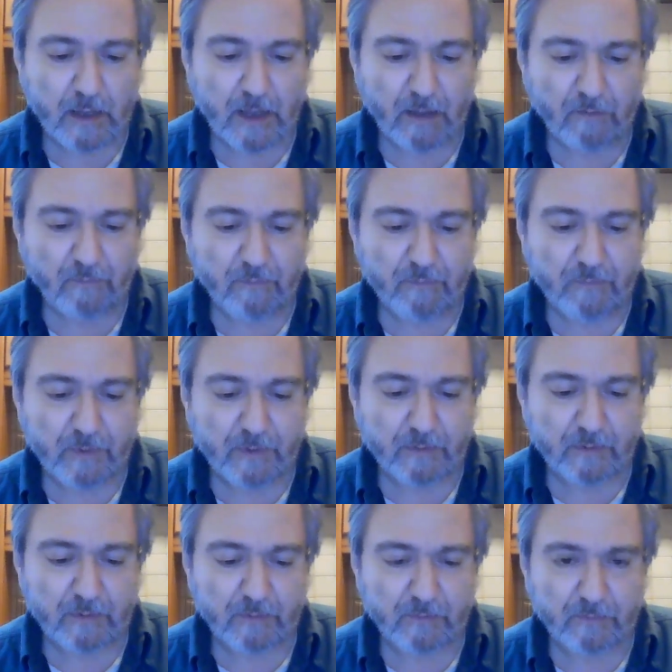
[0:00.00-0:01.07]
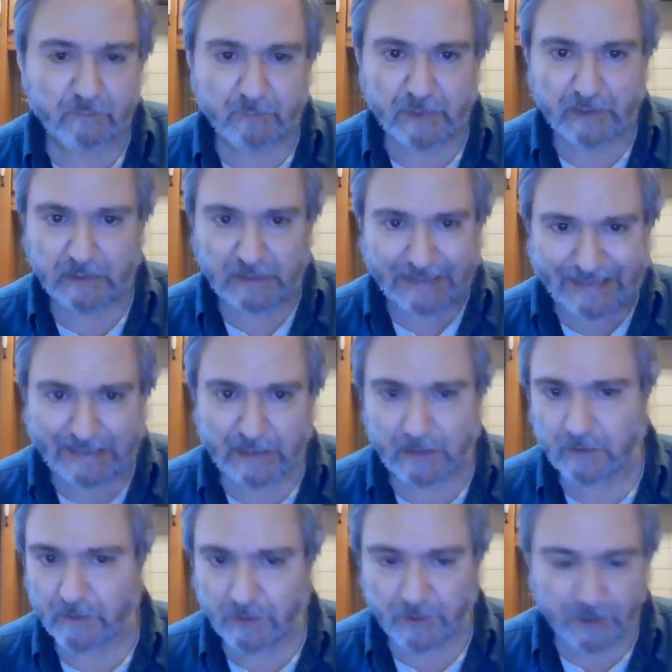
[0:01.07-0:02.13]
have been
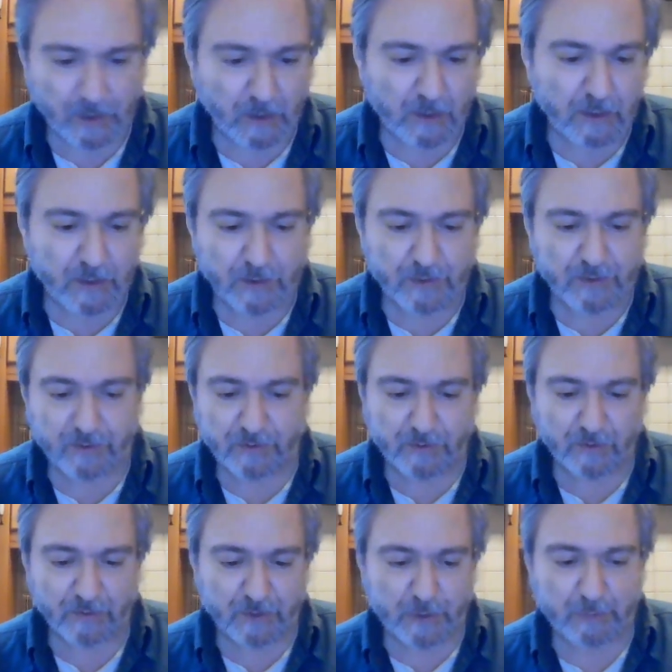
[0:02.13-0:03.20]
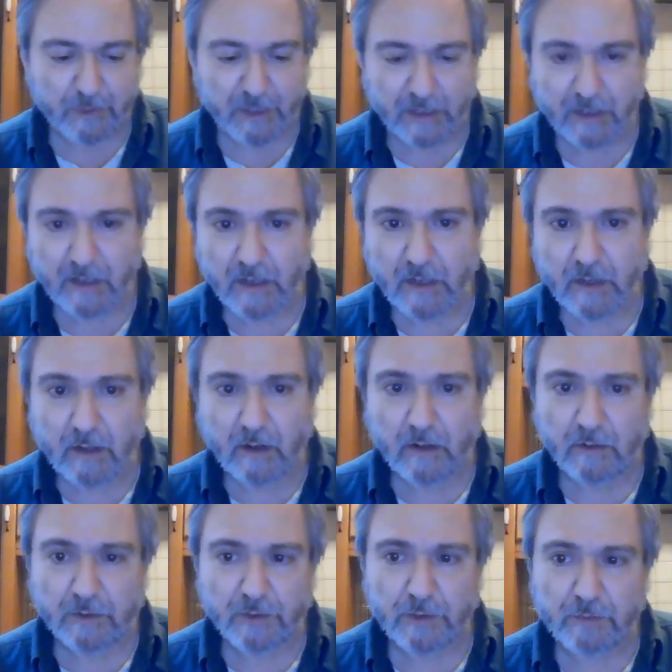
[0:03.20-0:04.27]
leading the charge, so to speak,
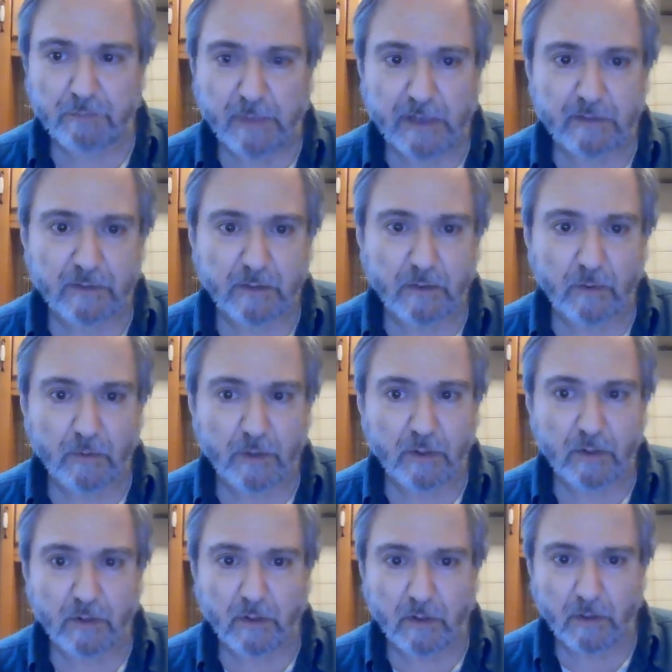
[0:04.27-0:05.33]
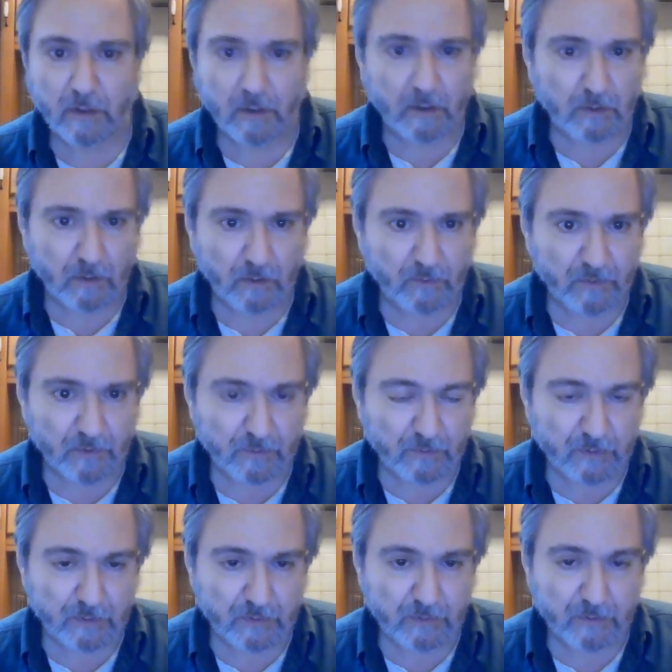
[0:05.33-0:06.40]
on just basically going all over
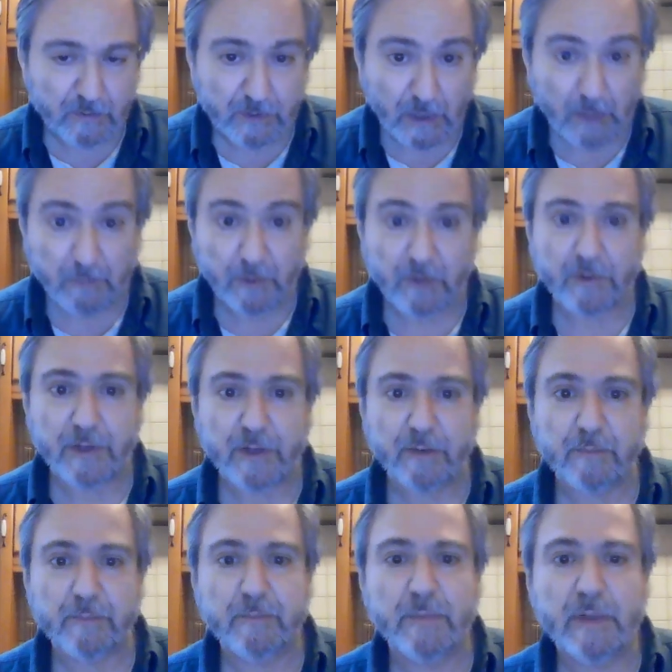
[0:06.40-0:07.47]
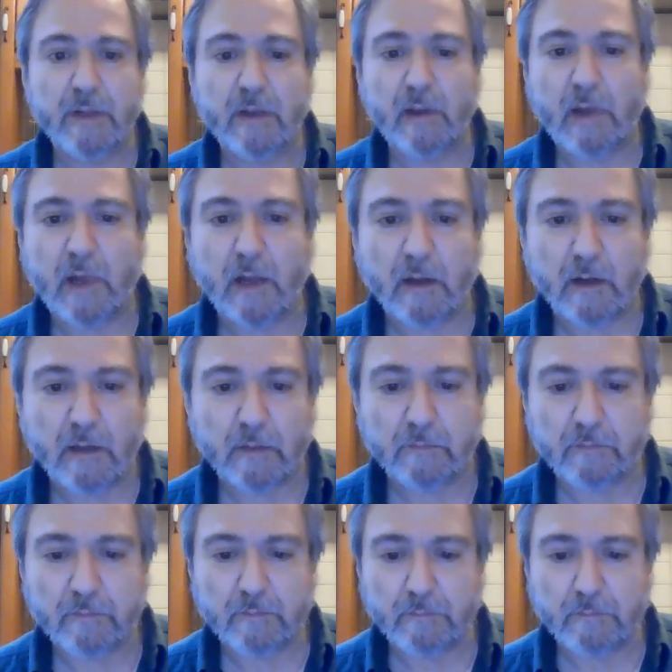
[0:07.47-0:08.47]
Siberia, uh,